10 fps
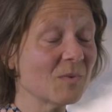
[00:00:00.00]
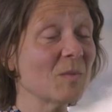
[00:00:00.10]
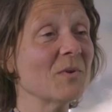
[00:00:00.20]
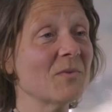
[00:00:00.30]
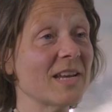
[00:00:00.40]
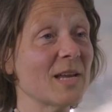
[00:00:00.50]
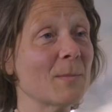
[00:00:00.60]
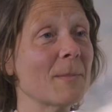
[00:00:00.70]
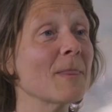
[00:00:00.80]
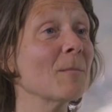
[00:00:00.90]
will be ready
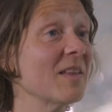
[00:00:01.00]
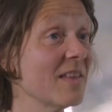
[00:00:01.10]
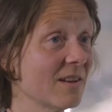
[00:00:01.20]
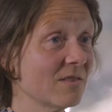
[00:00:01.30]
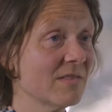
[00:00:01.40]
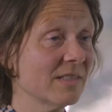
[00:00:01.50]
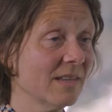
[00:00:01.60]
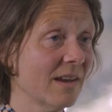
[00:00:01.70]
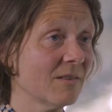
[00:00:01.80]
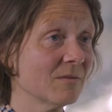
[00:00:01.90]
by the end of this
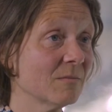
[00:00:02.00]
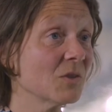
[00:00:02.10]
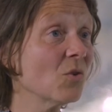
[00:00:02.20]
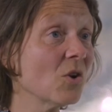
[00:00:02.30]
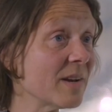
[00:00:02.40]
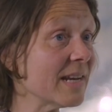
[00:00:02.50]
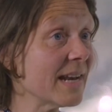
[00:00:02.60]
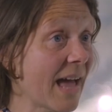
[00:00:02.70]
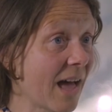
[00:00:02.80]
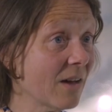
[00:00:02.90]
year. But already
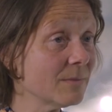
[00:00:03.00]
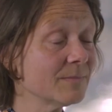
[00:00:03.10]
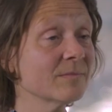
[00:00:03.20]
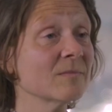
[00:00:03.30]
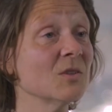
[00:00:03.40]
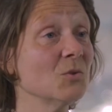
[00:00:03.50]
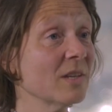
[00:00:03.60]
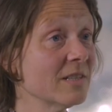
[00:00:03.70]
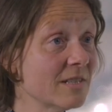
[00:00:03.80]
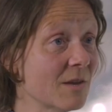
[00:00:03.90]
now you
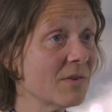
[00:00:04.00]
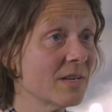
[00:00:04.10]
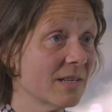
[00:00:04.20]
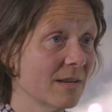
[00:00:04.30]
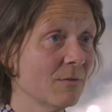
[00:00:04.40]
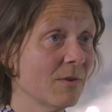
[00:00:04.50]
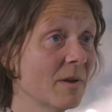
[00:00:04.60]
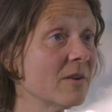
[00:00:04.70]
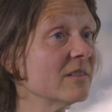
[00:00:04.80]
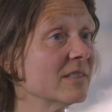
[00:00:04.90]
can definitely
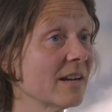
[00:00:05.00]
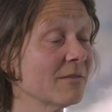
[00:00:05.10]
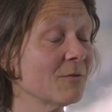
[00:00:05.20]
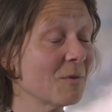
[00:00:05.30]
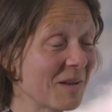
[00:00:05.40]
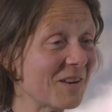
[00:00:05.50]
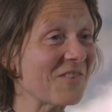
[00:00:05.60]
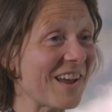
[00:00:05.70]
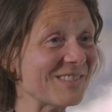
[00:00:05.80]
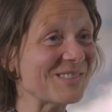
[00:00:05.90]

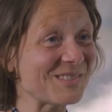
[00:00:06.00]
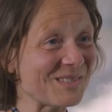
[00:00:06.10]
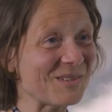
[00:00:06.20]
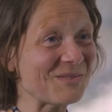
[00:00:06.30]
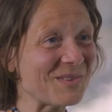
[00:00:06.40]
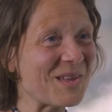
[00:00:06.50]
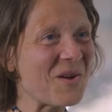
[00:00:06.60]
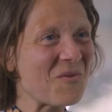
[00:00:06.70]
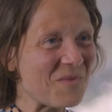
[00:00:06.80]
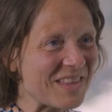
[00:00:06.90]
familiarize yourself
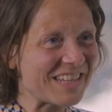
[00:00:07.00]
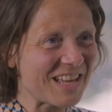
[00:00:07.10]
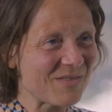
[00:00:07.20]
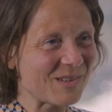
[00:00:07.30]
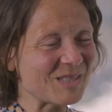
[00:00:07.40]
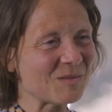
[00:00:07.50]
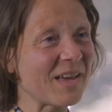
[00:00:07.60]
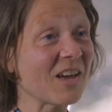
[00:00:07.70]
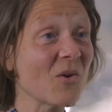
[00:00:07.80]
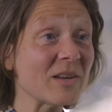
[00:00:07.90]
with Levels
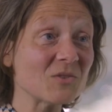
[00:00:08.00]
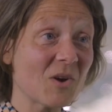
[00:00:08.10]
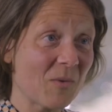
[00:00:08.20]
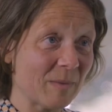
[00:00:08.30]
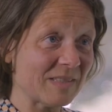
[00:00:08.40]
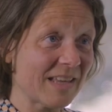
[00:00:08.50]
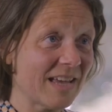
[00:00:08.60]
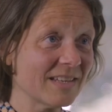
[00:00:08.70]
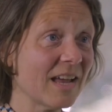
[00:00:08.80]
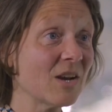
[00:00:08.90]
by going to our
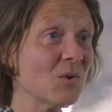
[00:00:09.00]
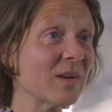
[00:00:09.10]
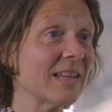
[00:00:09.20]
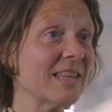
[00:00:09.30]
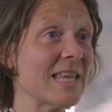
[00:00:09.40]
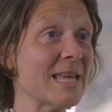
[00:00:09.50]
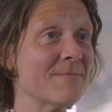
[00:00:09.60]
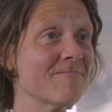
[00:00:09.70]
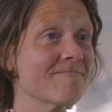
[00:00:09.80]
website and look at the